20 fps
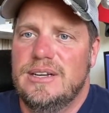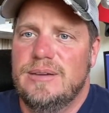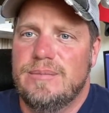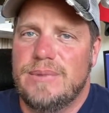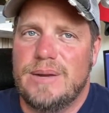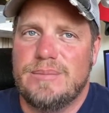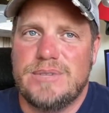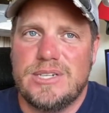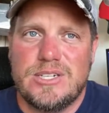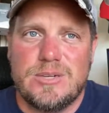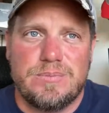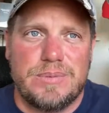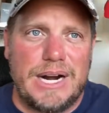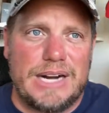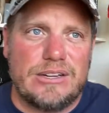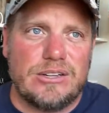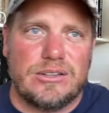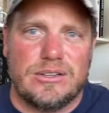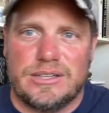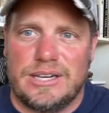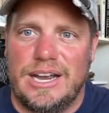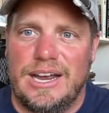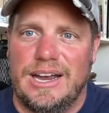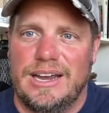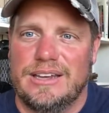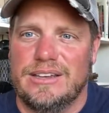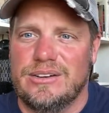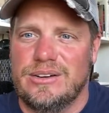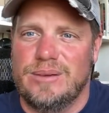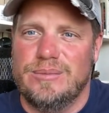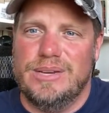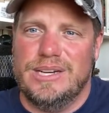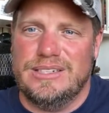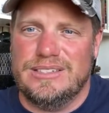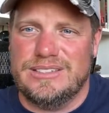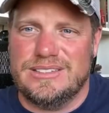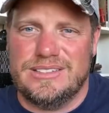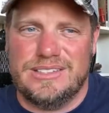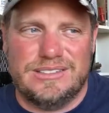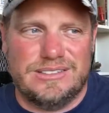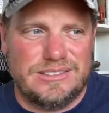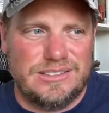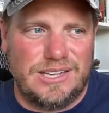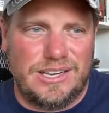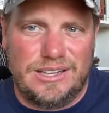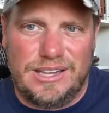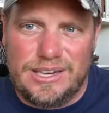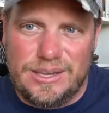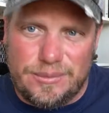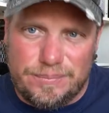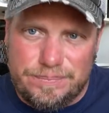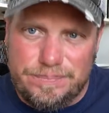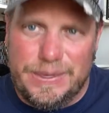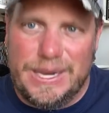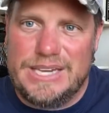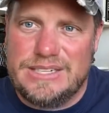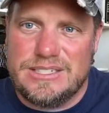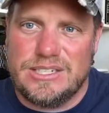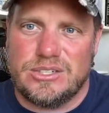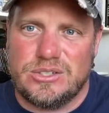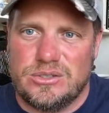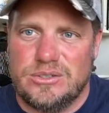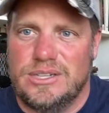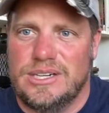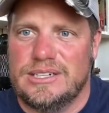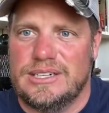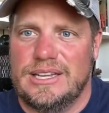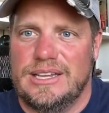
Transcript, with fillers: But I'm such a practical guy, you know what I mean? It's just, a, I like a basic truck.